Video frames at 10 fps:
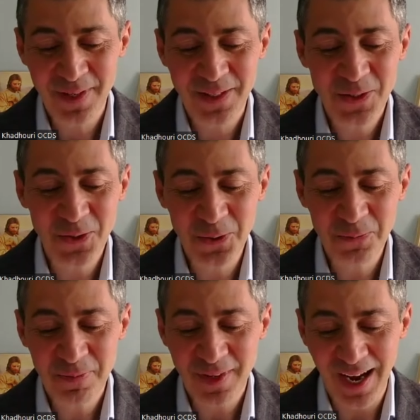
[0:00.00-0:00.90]

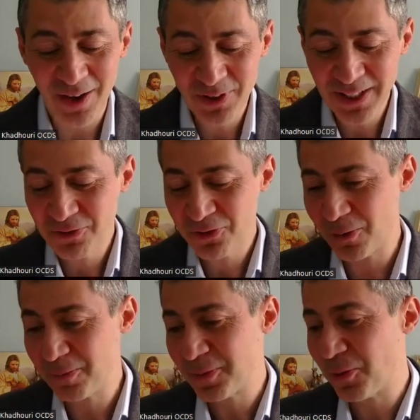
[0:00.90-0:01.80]
So I read
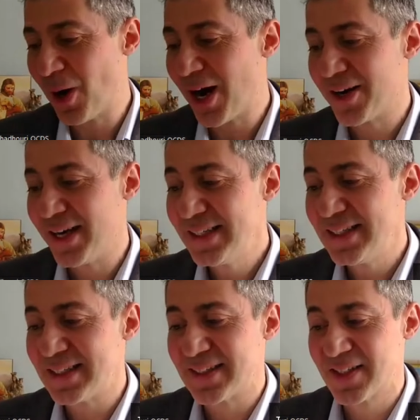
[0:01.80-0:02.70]
from what Our
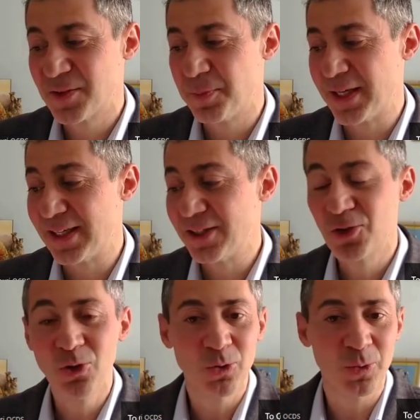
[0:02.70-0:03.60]
Lady is speaking
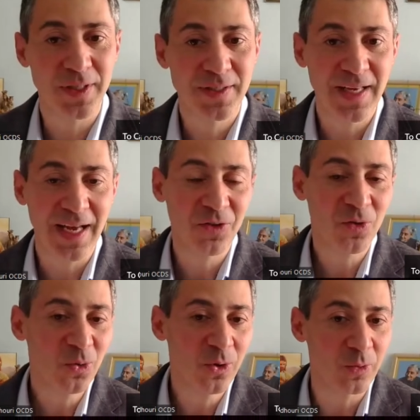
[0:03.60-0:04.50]
to Luisa and
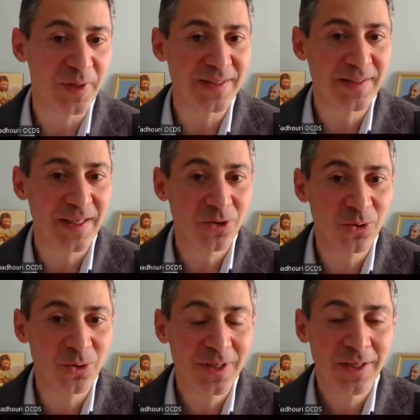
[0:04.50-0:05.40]
through Luisa
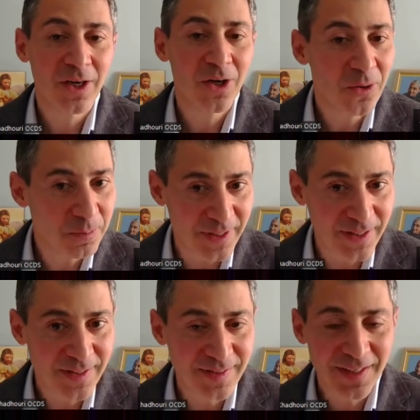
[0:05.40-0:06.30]
to her
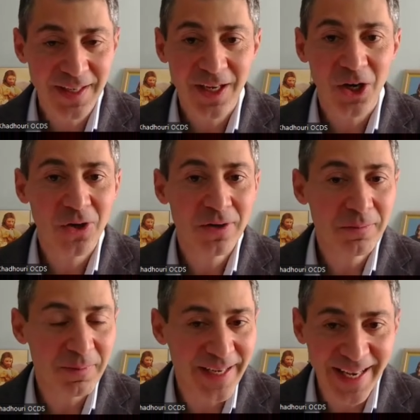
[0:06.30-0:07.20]
priest,
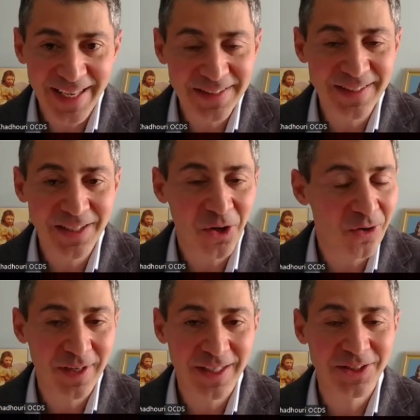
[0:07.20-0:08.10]
her laity, her
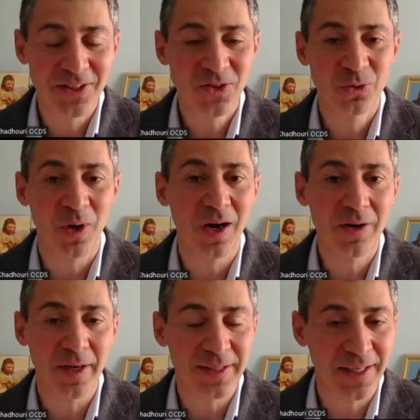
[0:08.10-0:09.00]
religious who
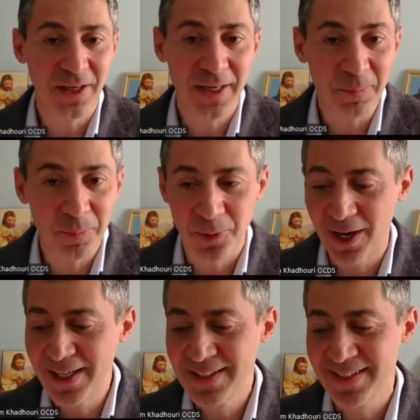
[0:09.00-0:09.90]
are going to
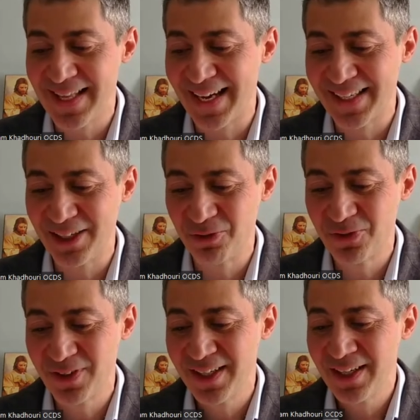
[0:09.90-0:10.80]
embrace that
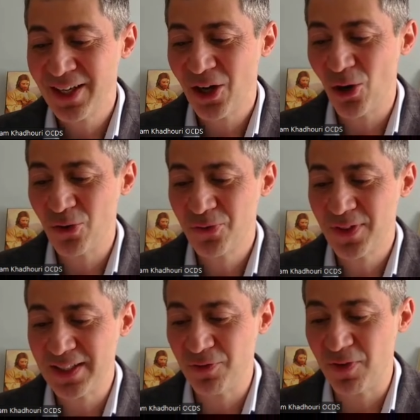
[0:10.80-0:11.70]
gift of
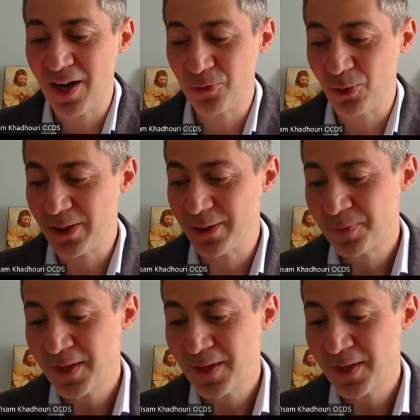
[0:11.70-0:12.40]
the divine word.